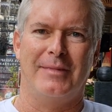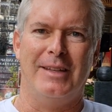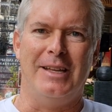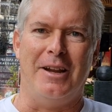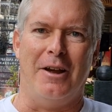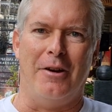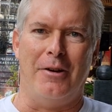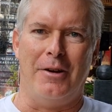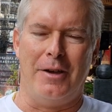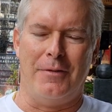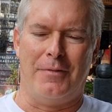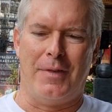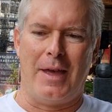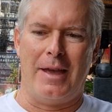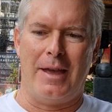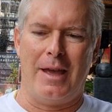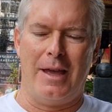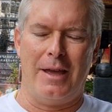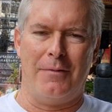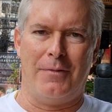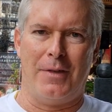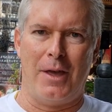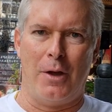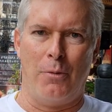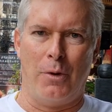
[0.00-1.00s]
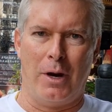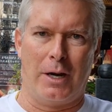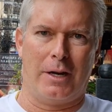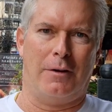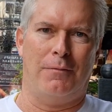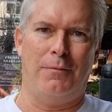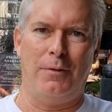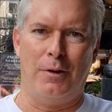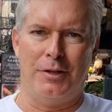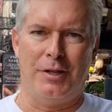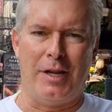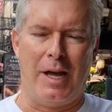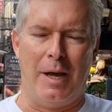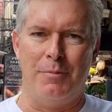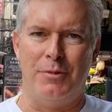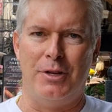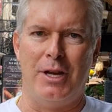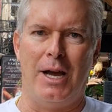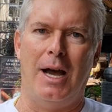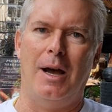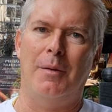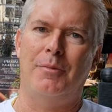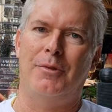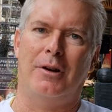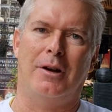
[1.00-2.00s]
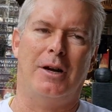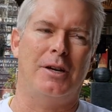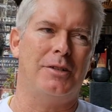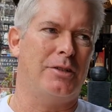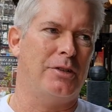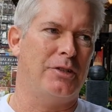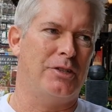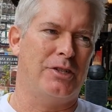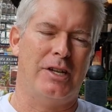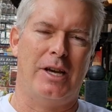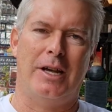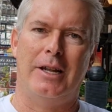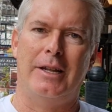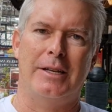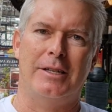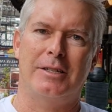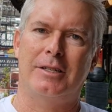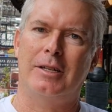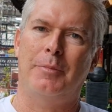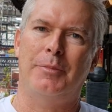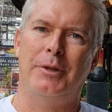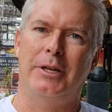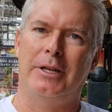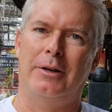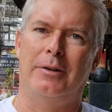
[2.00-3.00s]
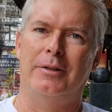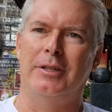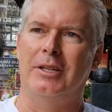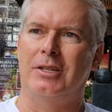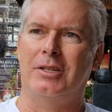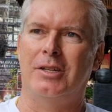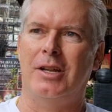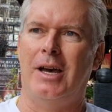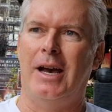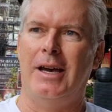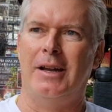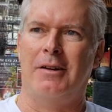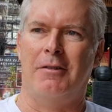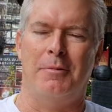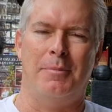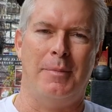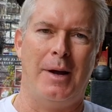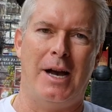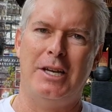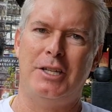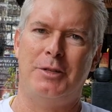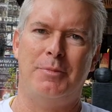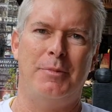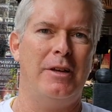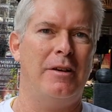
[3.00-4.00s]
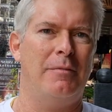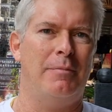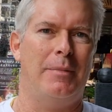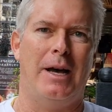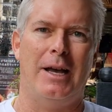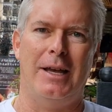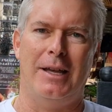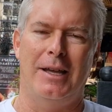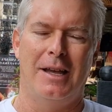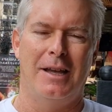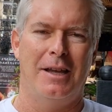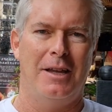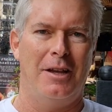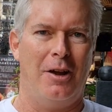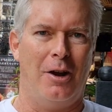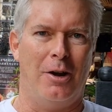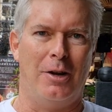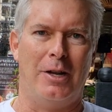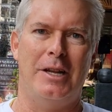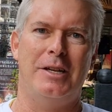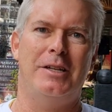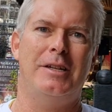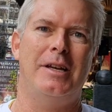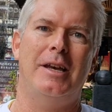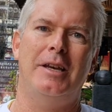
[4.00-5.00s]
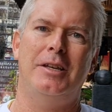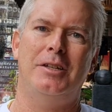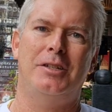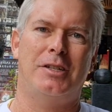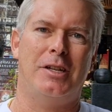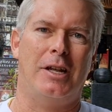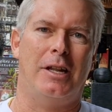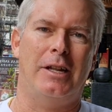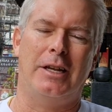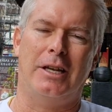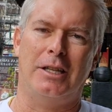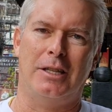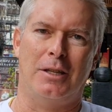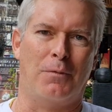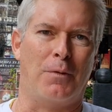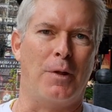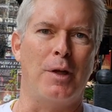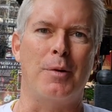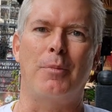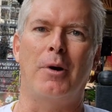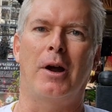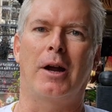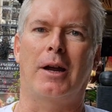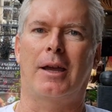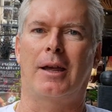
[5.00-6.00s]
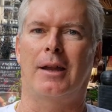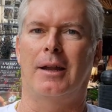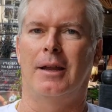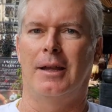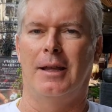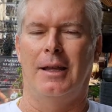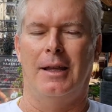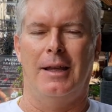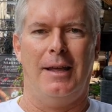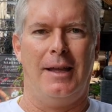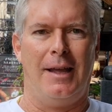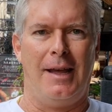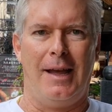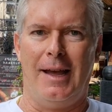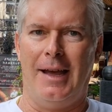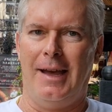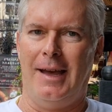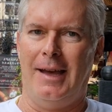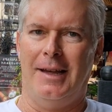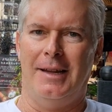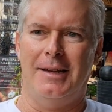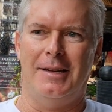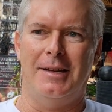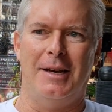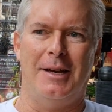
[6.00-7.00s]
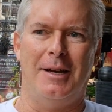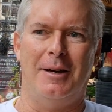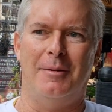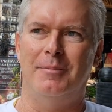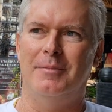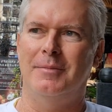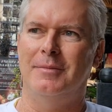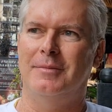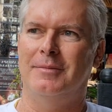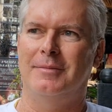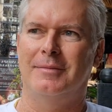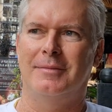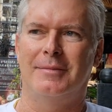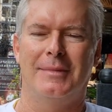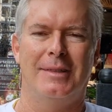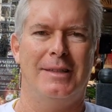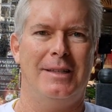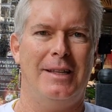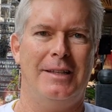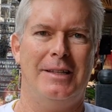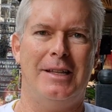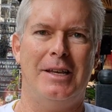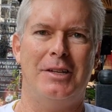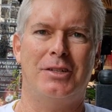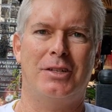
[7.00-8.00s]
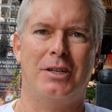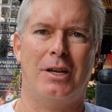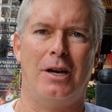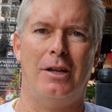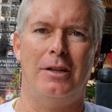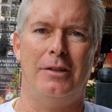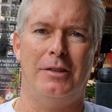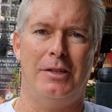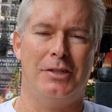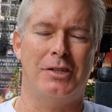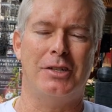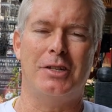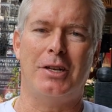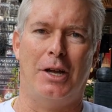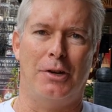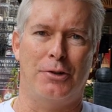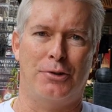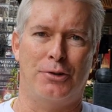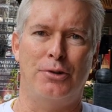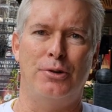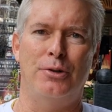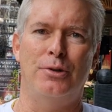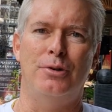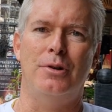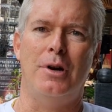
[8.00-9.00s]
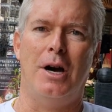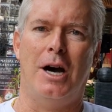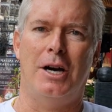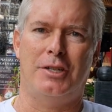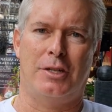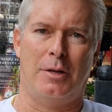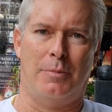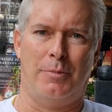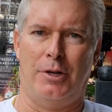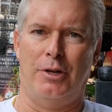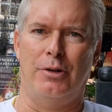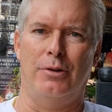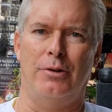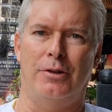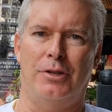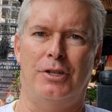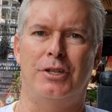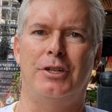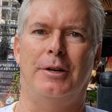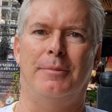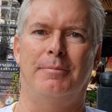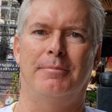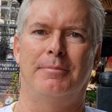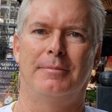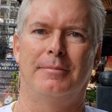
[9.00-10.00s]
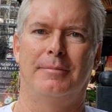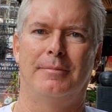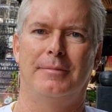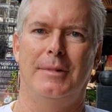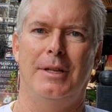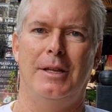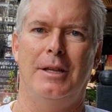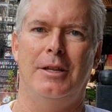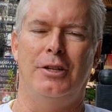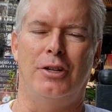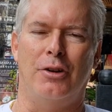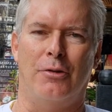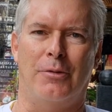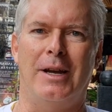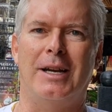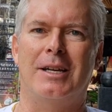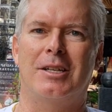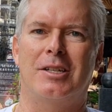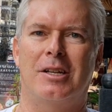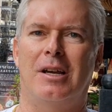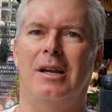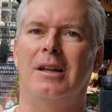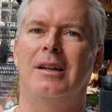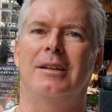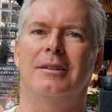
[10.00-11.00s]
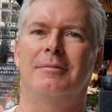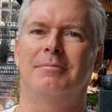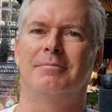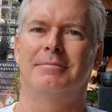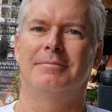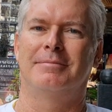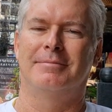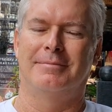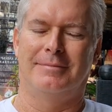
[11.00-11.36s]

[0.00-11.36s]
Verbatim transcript: You know, if they work a full-time job, they're also selling something on the side. It reminds me of my early days selling at the flea market, and this is called true entrepreneurship, direct selling.